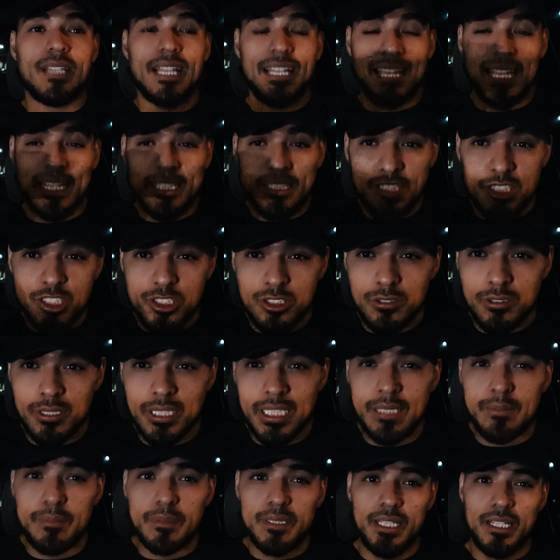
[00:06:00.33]
like
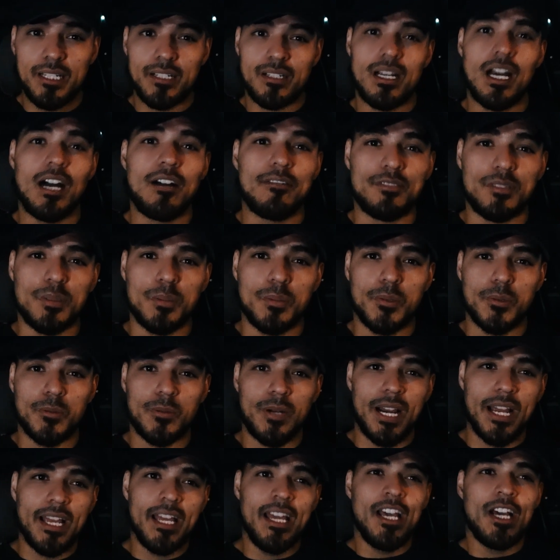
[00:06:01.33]
extremely uncomfortable,
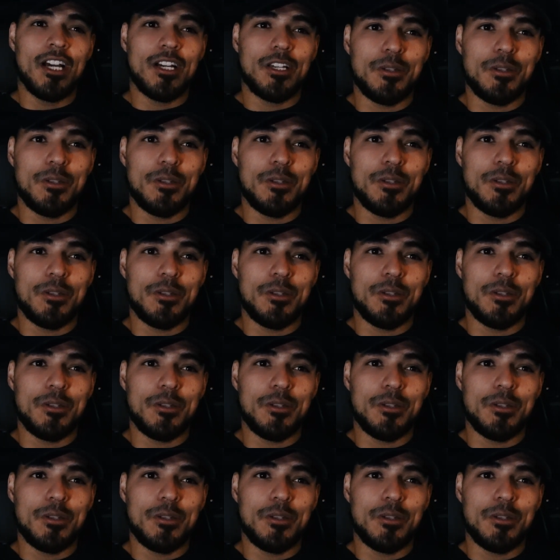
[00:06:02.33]
right?